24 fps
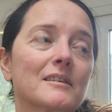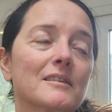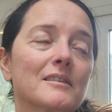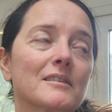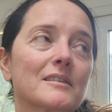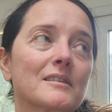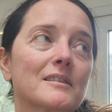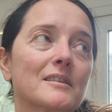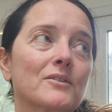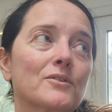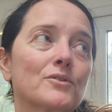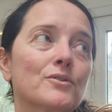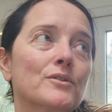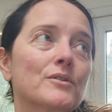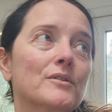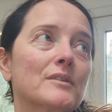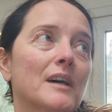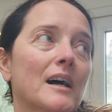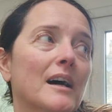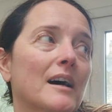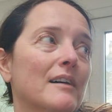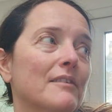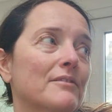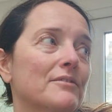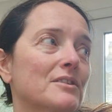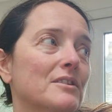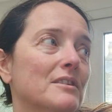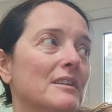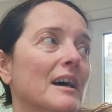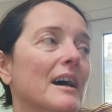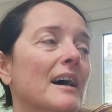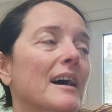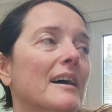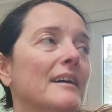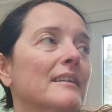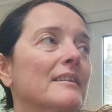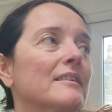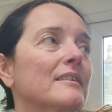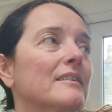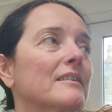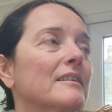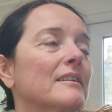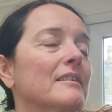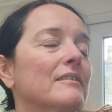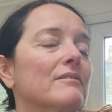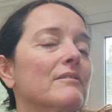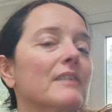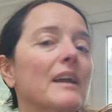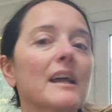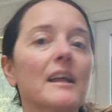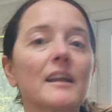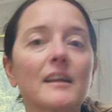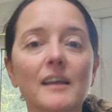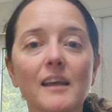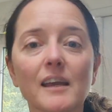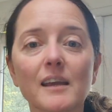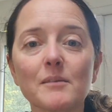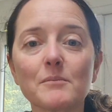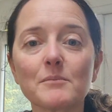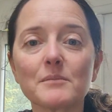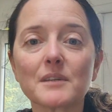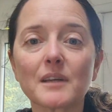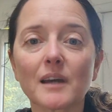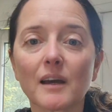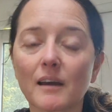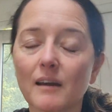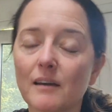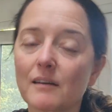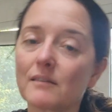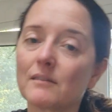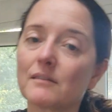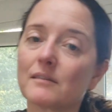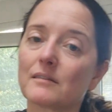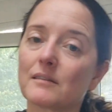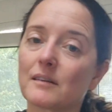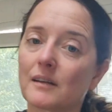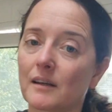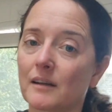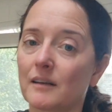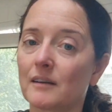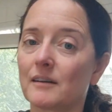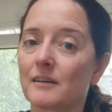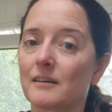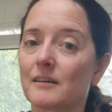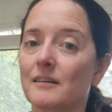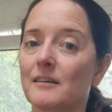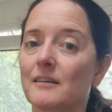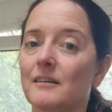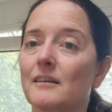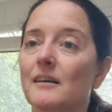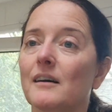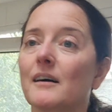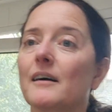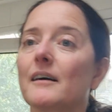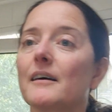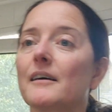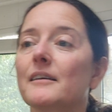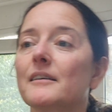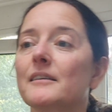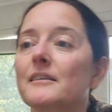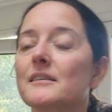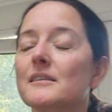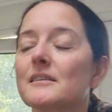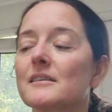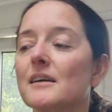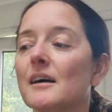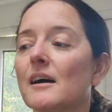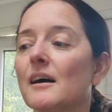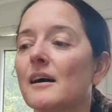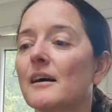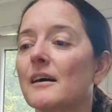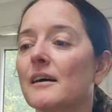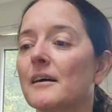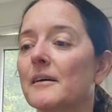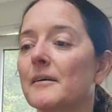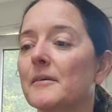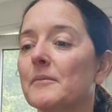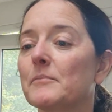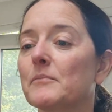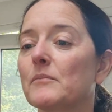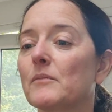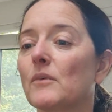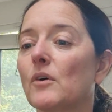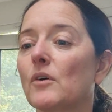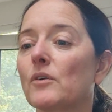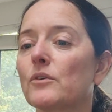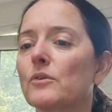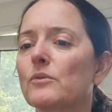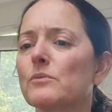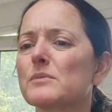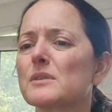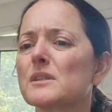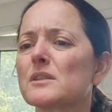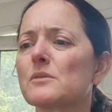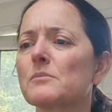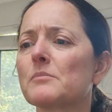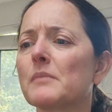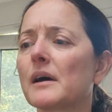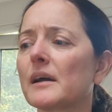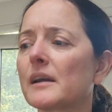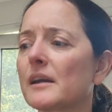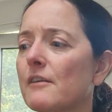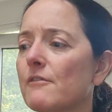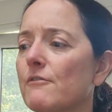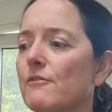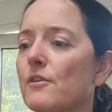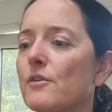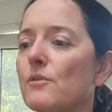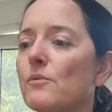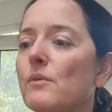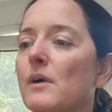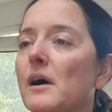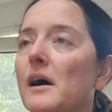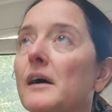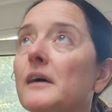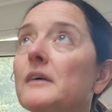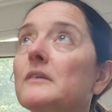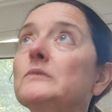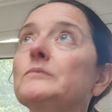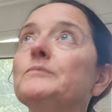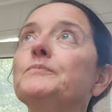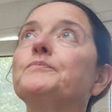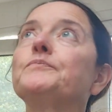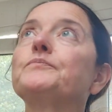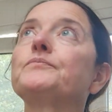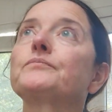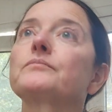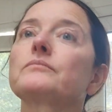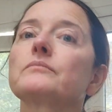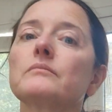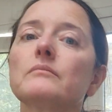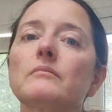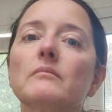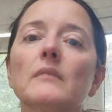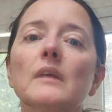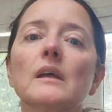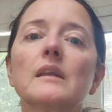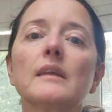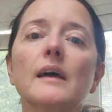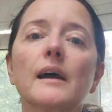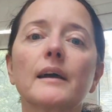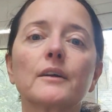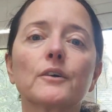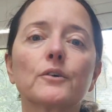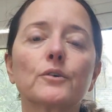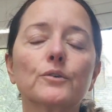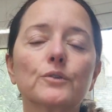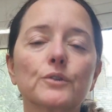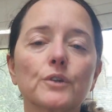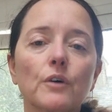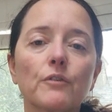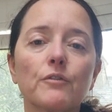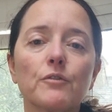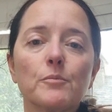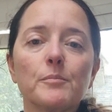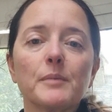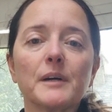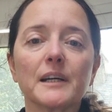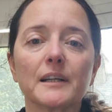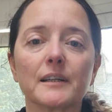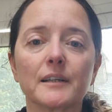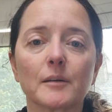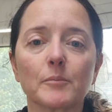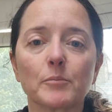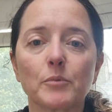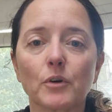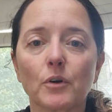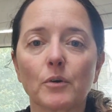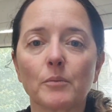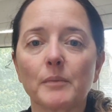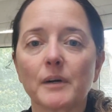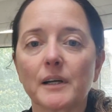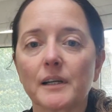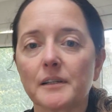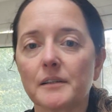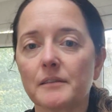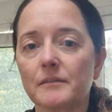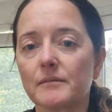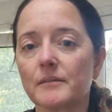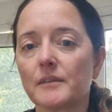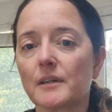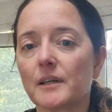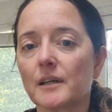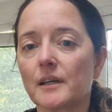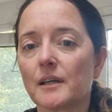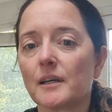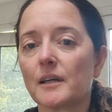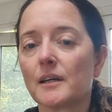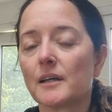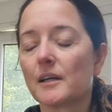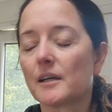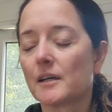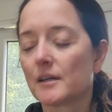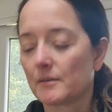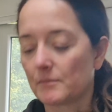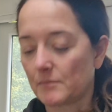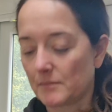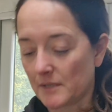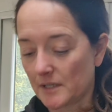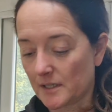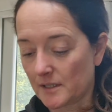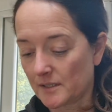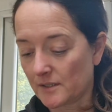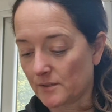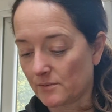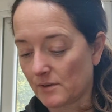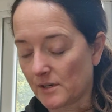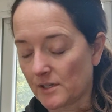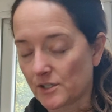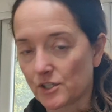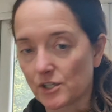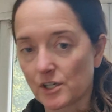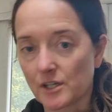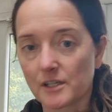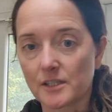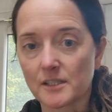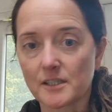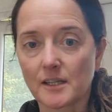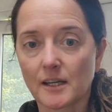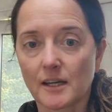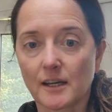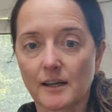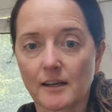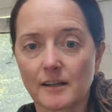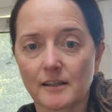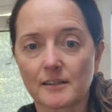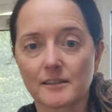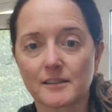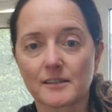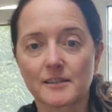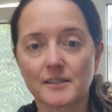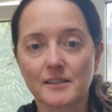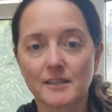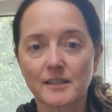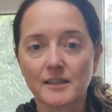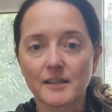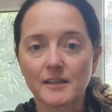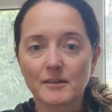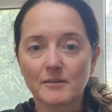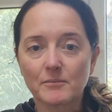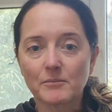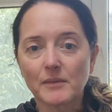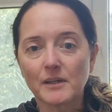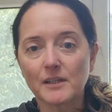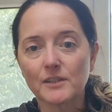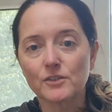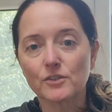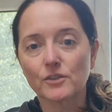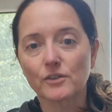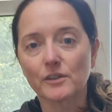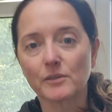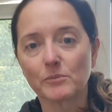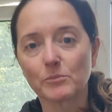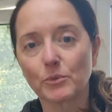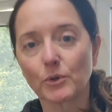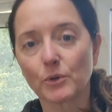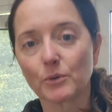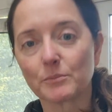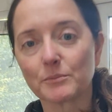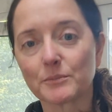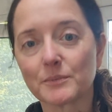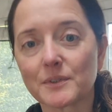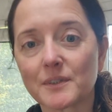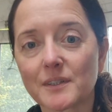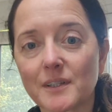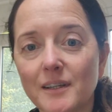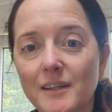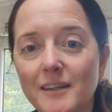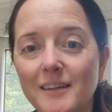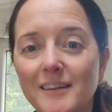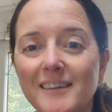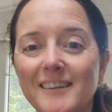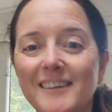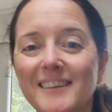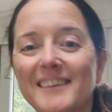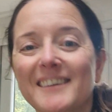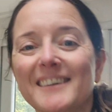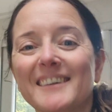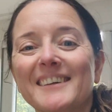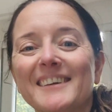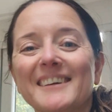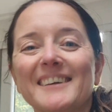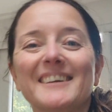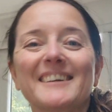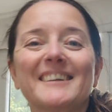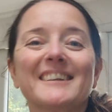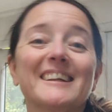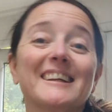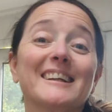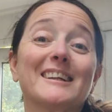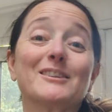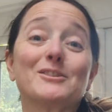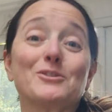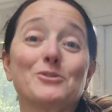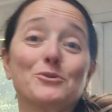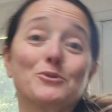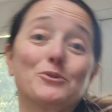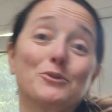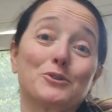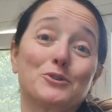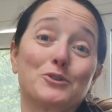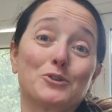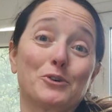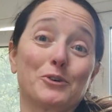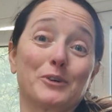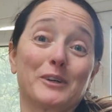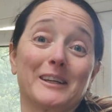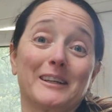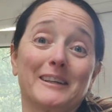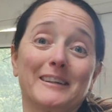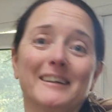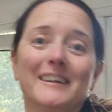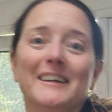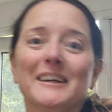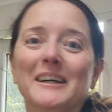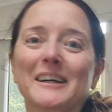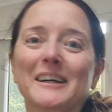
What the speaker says: soon after that, the rain came down, the thunder, and although it was still muggy for a while, then cooled off a bit and I put on my sweatshirt and my jogging bottoms that I do not jog in.